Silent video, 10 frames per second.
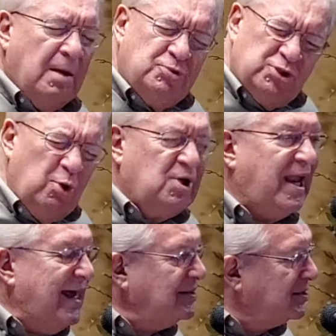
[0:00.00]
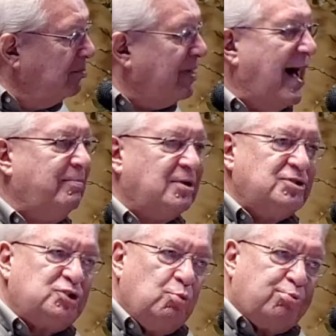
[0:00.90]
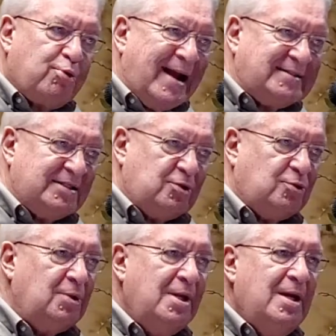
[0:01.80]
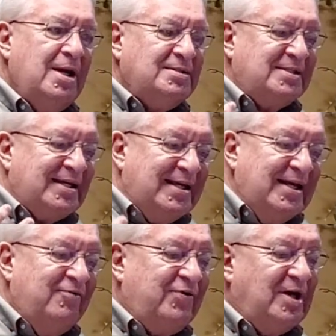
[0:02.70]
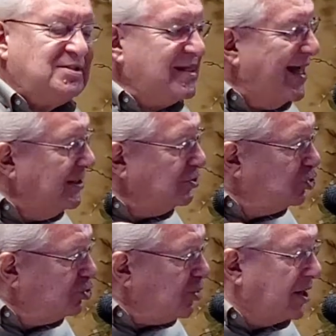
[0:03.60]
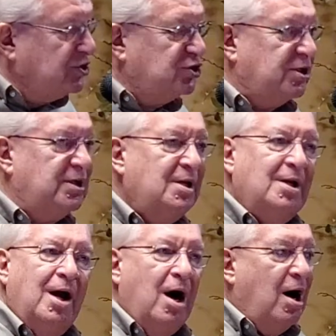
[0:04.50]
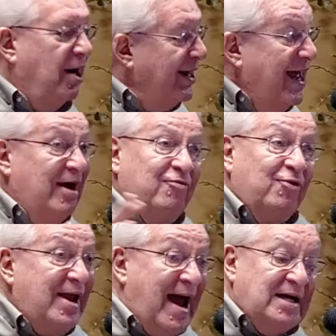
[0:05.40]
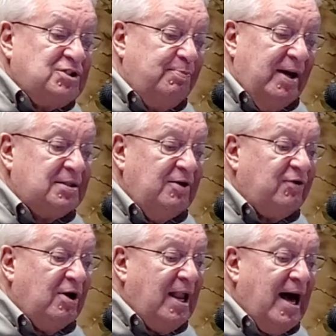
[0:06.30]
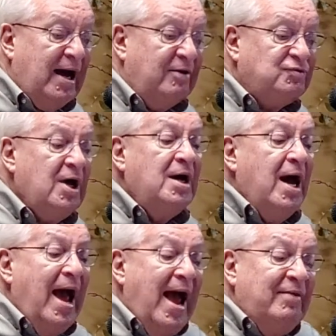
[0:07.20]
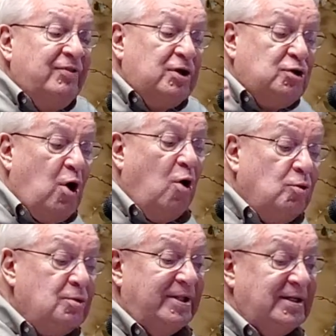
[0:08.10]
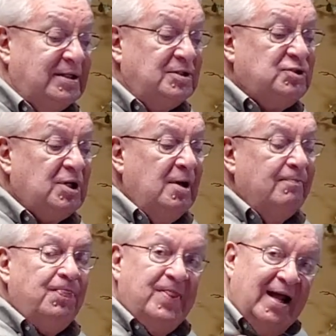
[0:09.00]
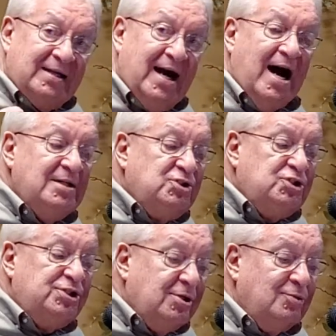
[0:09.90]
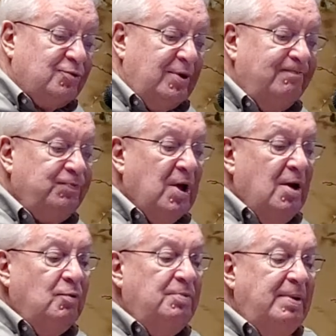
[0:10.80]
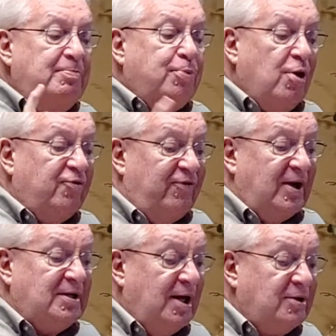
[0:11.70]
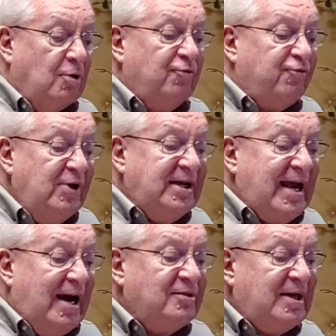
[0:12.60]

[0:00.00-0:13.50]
I'm so glad that the Bible is so practical to give us that instruction on every aspect of our lives. And the goal is that God's children would be perfect. Now, don't freak out.